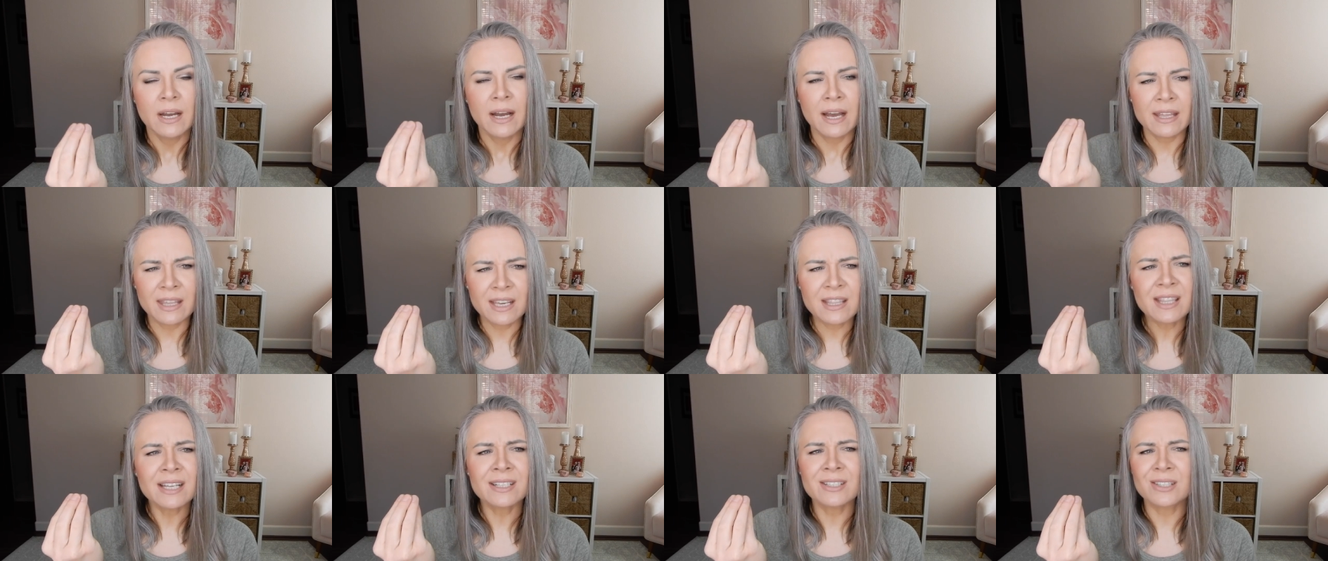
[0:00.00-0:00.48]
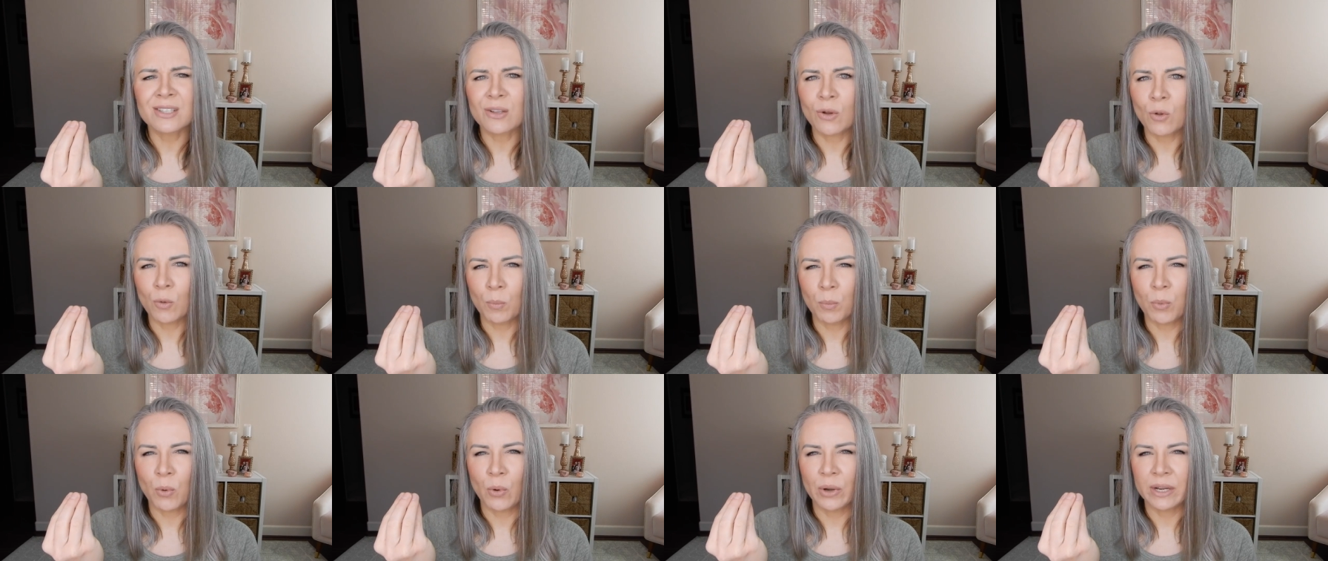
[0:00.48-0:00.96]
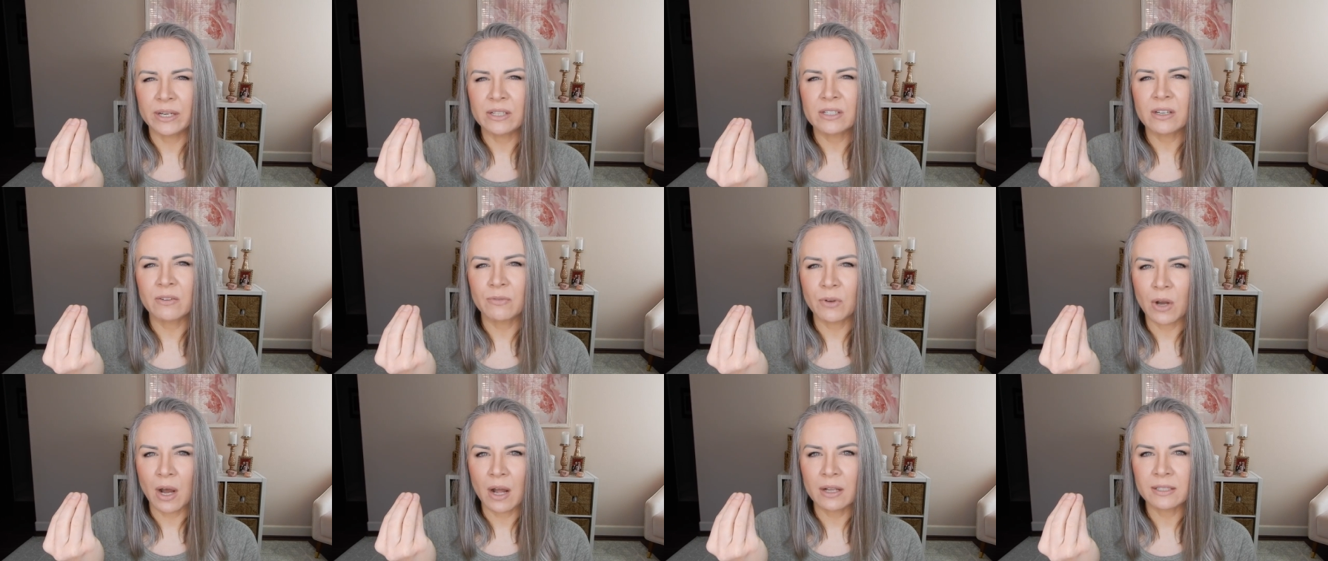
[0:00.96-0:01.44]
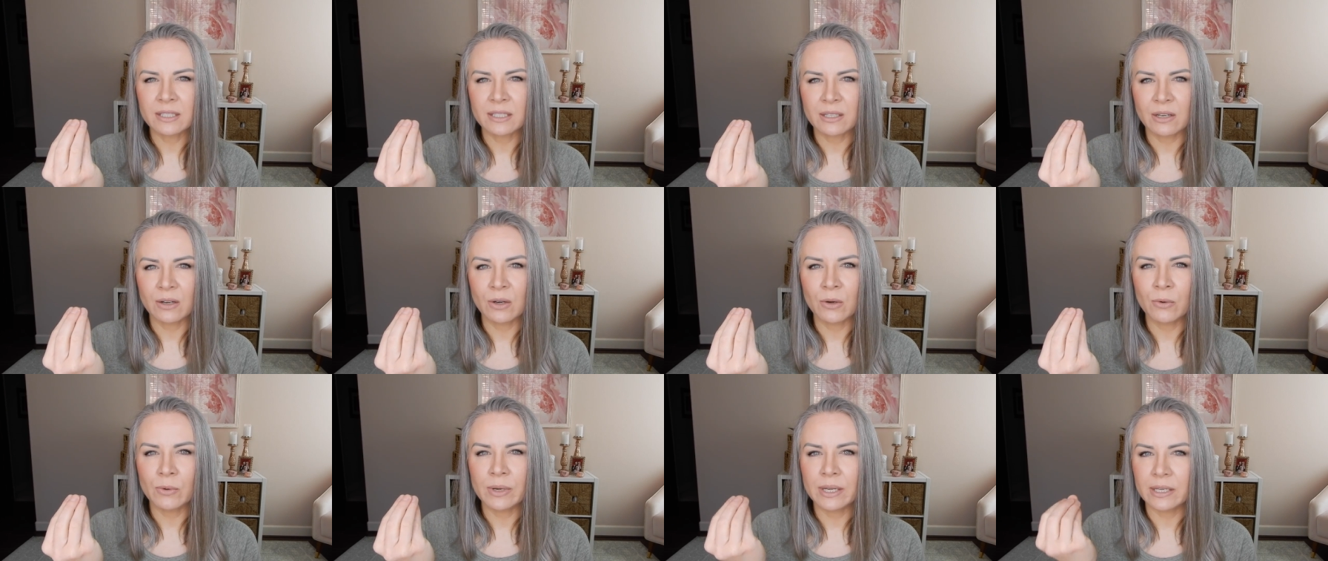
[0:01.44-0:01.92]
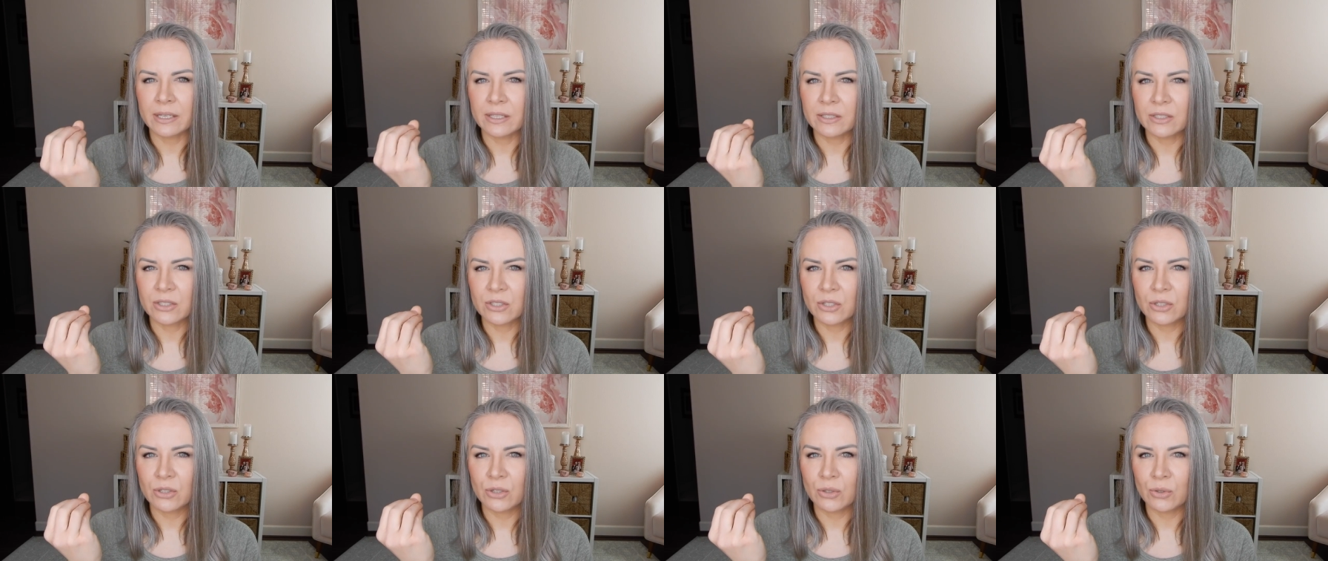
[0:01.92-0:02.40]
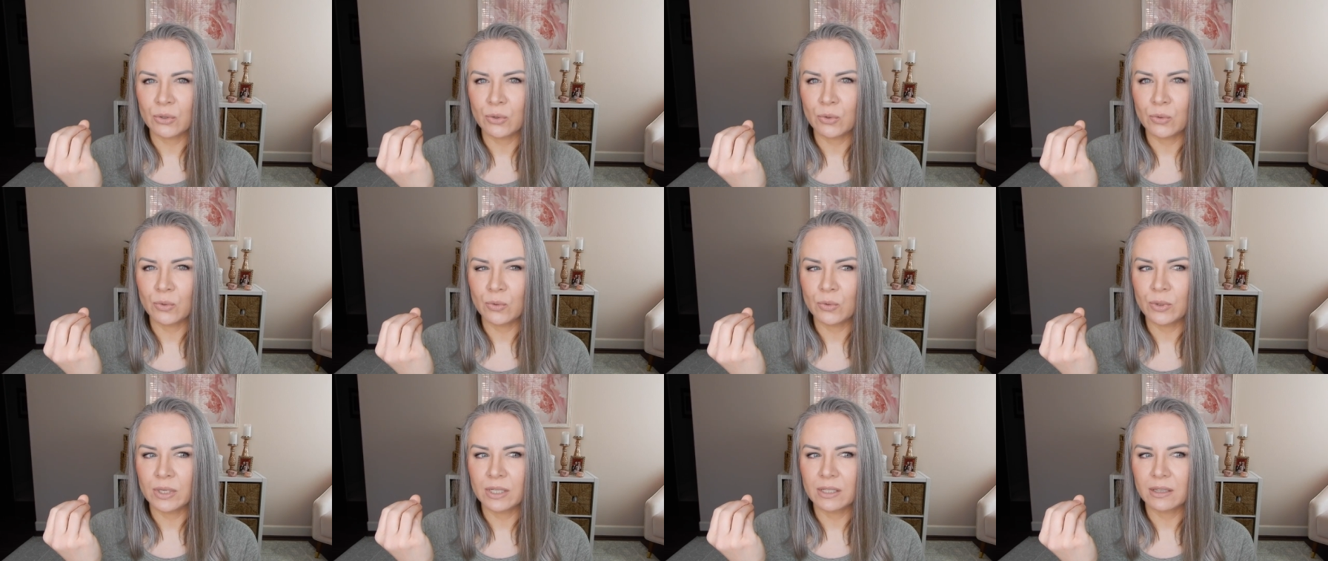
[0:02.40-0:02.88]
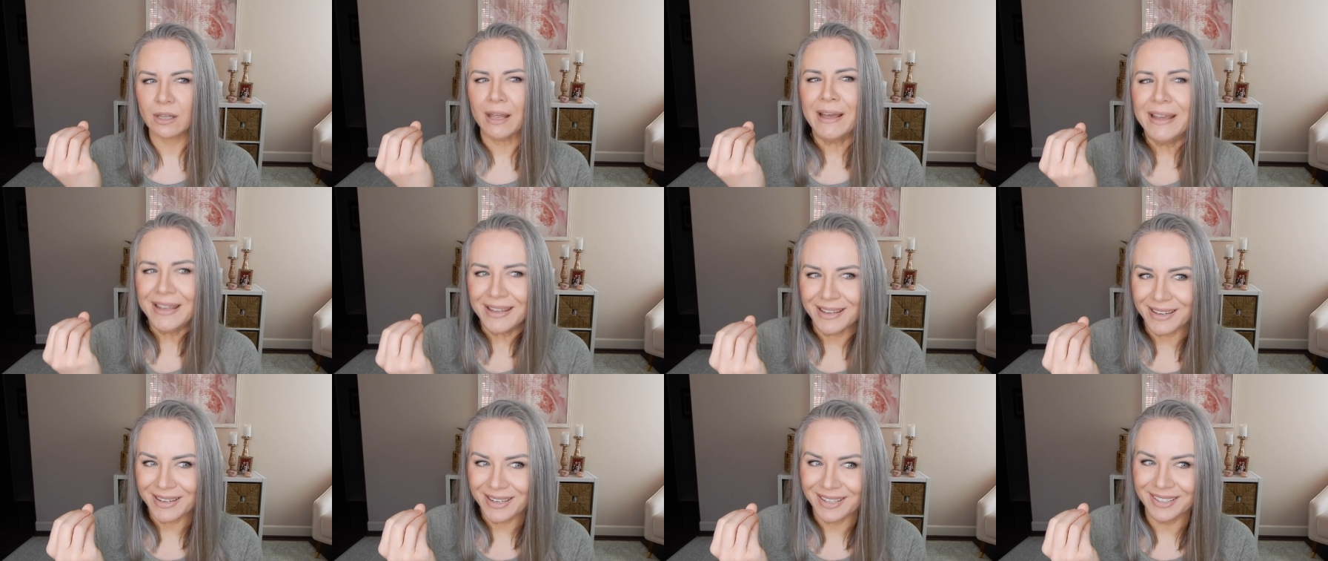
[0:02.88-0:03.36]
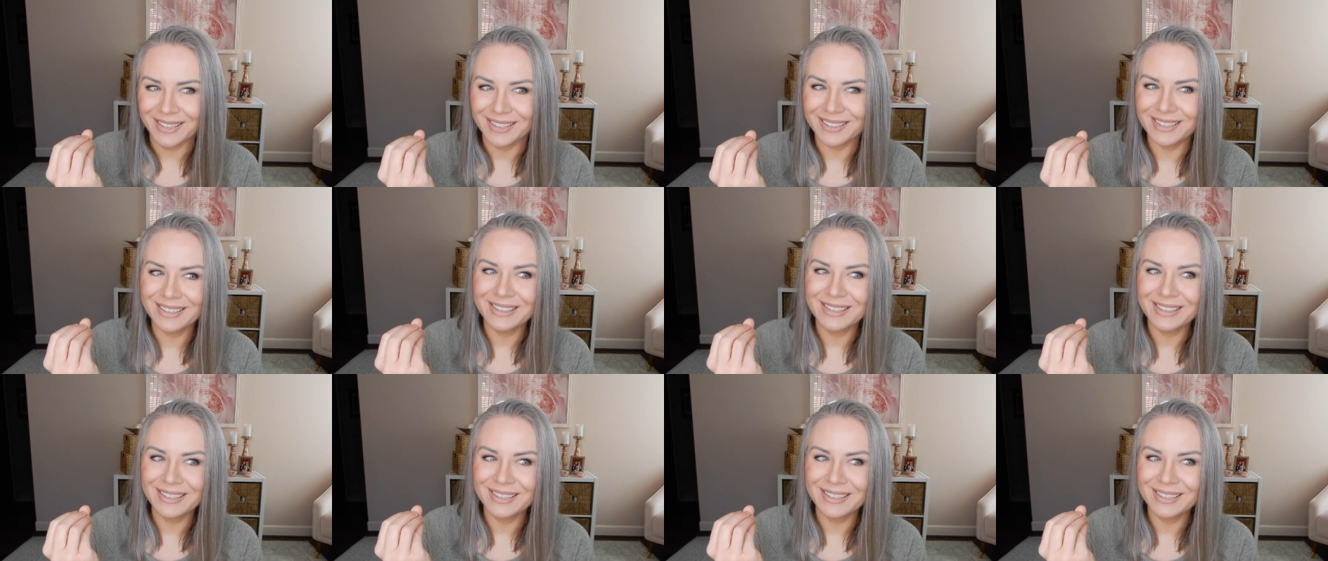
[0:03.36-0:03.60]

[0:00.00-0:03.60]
I think that's the whole point of Costco is to like